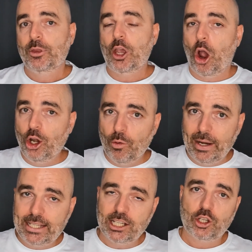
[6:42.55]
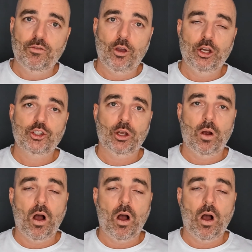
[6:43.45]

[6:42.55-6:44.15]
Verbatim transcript: But the only reason it's converting so